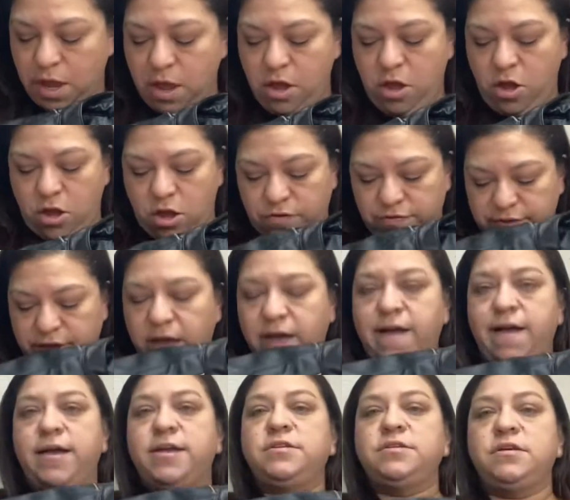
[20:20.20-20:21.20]
on the
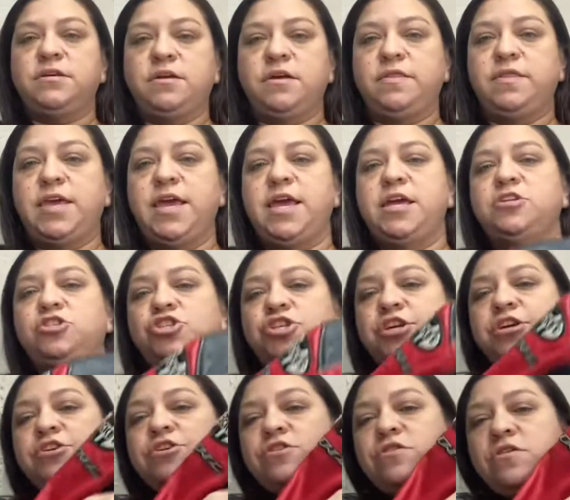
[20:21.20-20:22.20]
Honda and the H
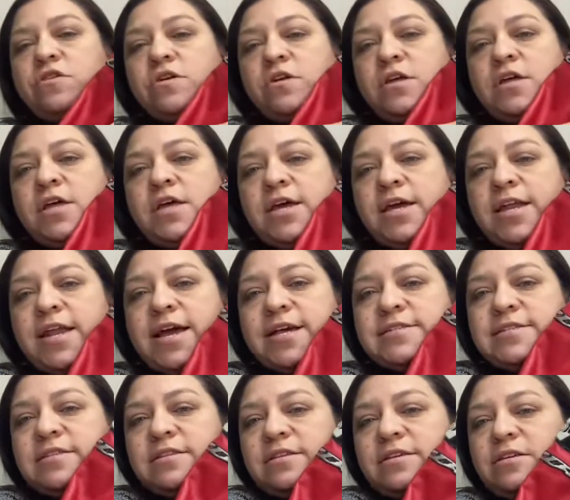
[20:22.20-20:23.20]
here, it
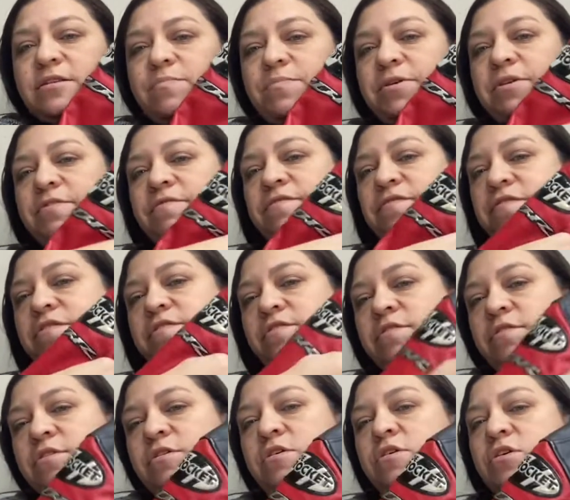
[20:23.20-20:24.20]
has a little bit of
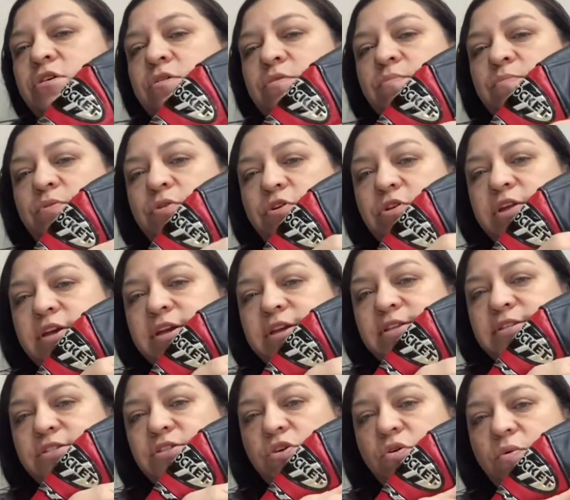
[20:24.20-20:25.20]

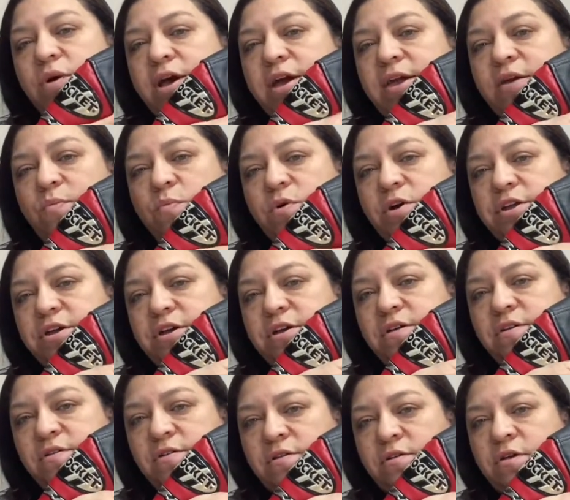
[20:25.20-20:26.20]
pulling. So I want
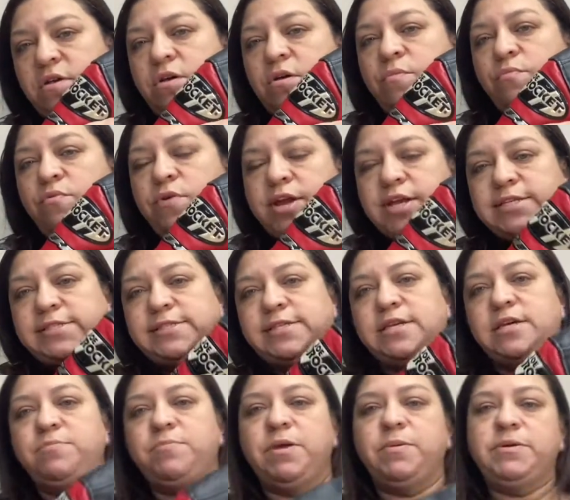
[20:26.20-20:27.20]
to price
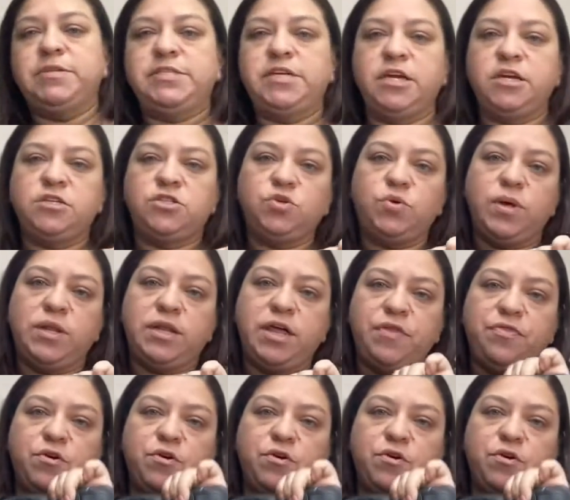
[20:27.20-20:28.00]
it, maybe take it to a leather